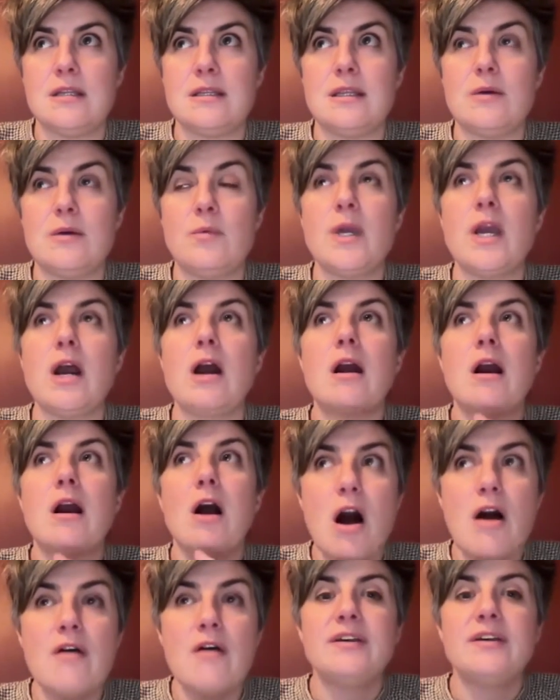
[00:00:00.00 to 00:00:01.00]
that we are
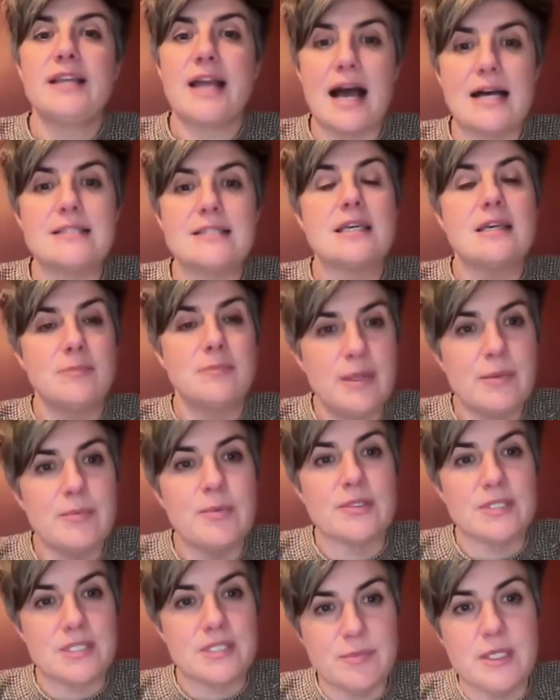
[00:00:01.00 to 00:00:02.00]
often asking
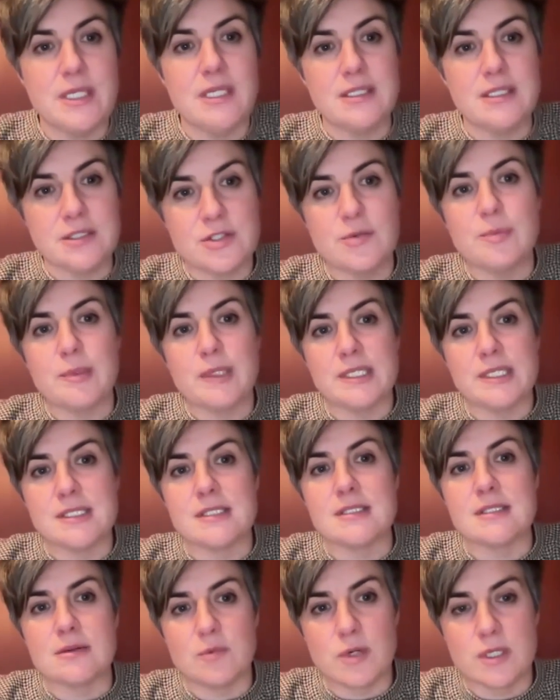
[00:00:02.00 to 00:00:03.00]
people to be in two
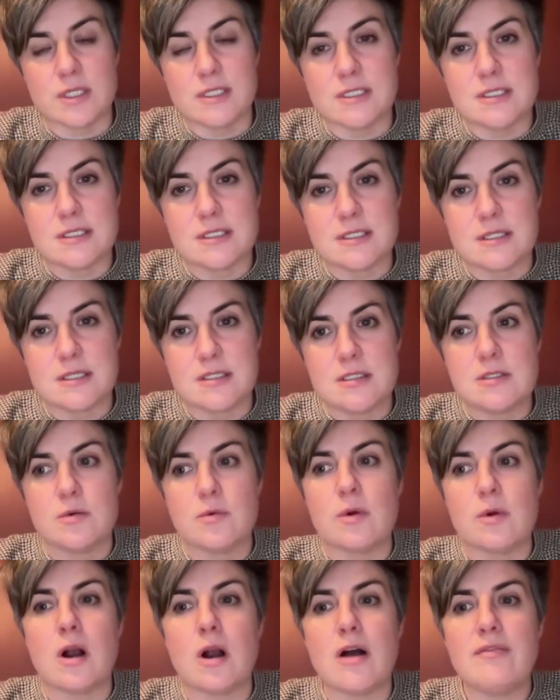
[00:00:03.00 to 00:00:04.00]
places at once. So
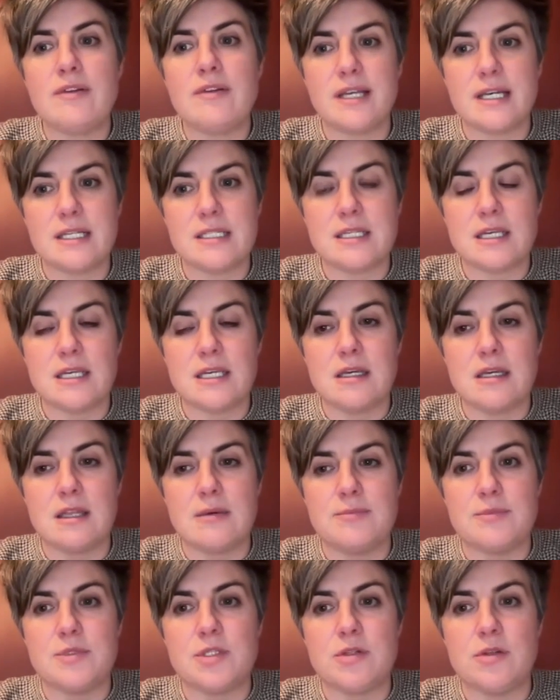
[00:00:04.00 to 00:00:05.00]
we're often asking
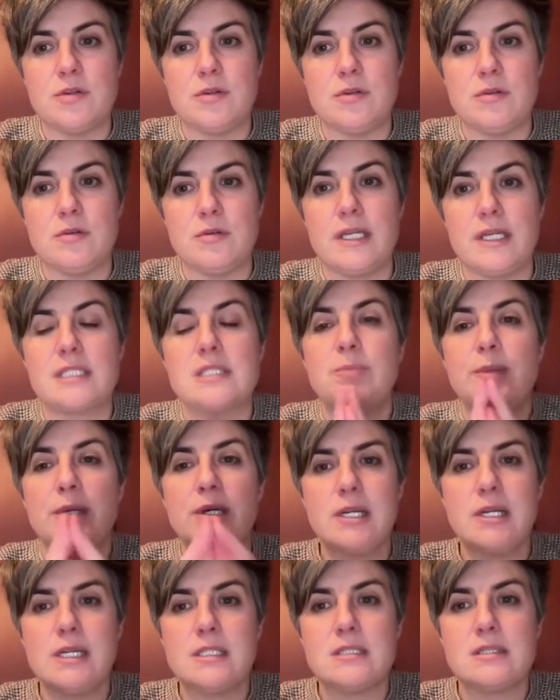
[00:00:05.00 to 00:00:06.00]
them to
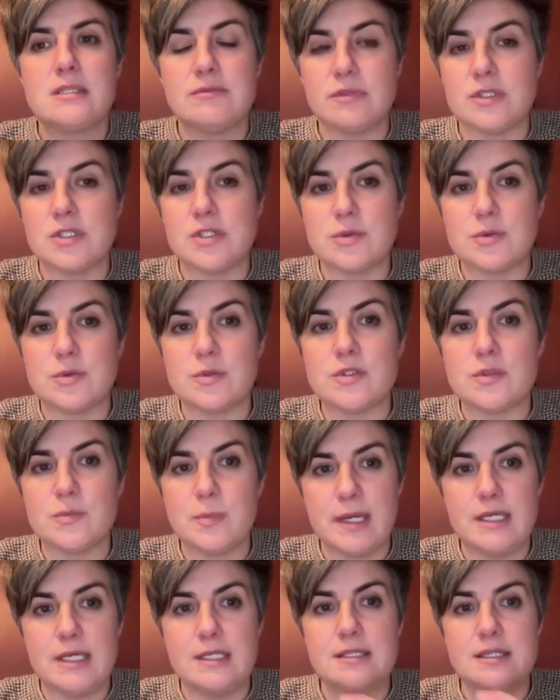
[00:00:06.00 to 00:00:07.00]
experience a virtual
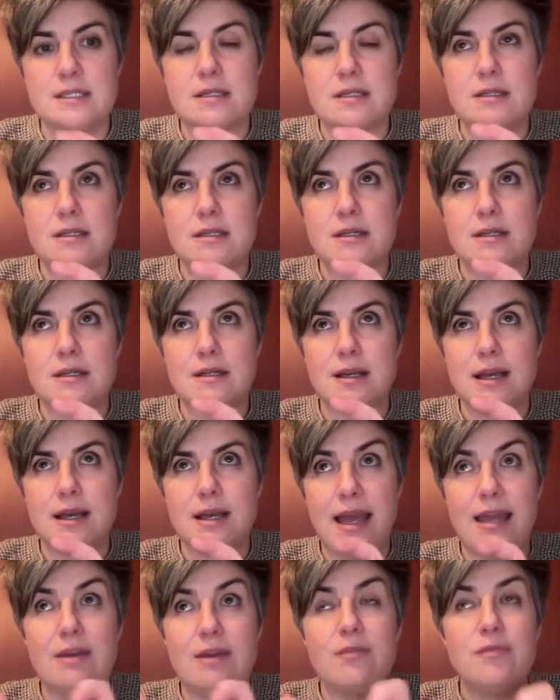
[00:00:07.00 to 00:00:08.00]
space
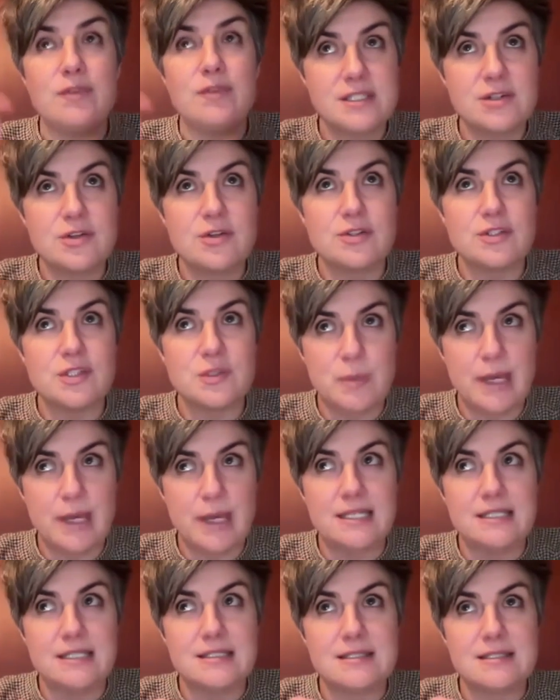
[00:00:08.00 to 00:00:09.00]
and a physical
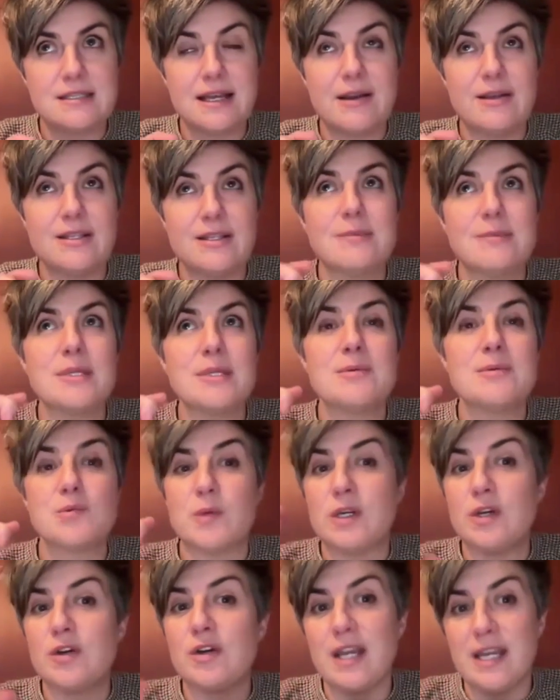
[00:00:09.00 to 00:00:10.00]
space. And sometimes
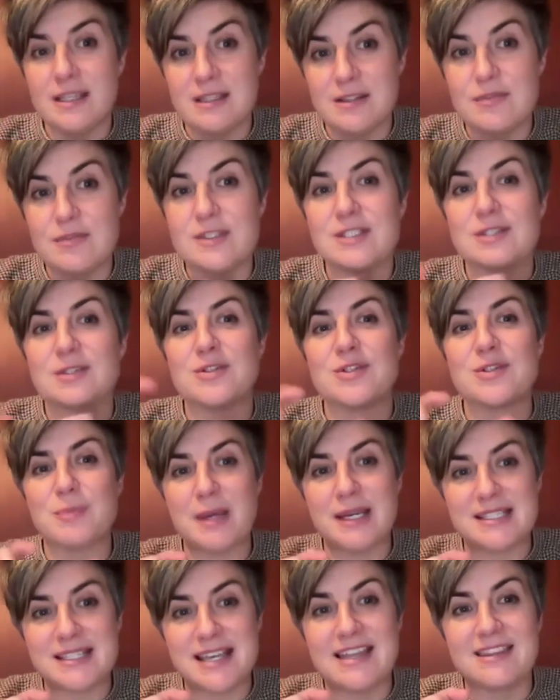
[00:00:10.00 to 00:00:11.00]
we create the physical
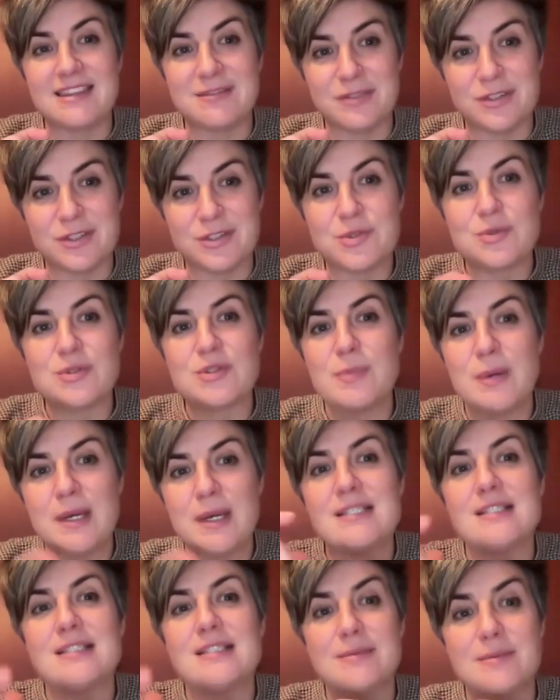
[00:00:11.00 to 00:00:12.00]
space and the virtual
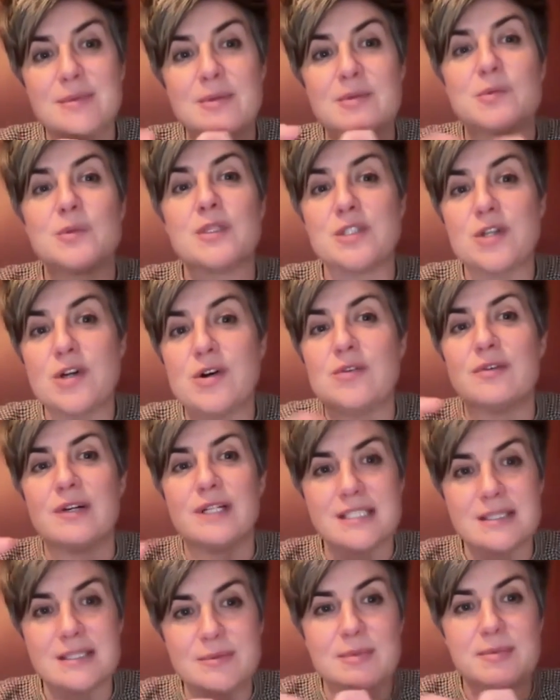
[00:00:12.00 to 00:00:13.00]
space, and sometimes we don't,
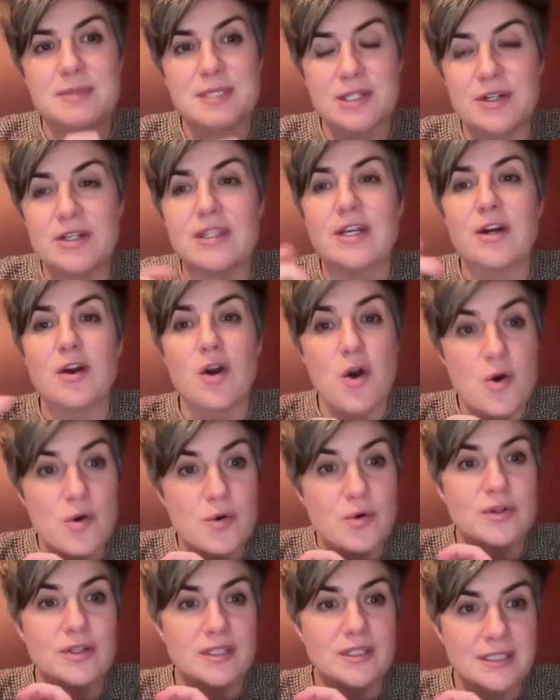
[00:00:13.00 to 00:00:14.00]
right? Sometimes they're in their
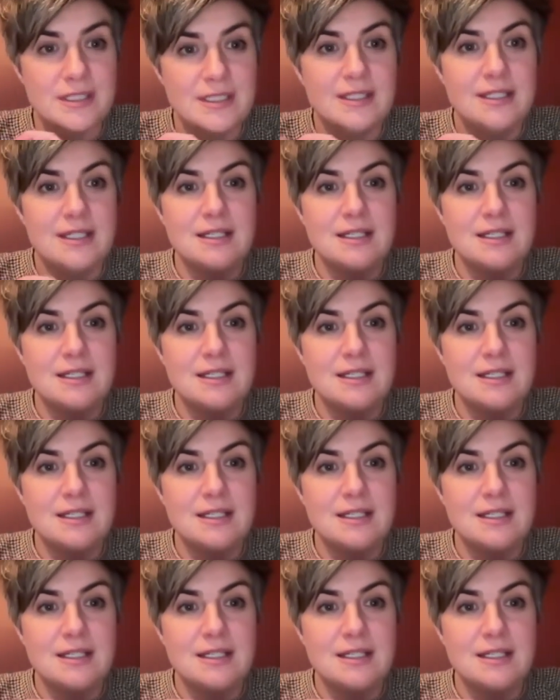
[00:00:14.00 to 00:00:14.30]
own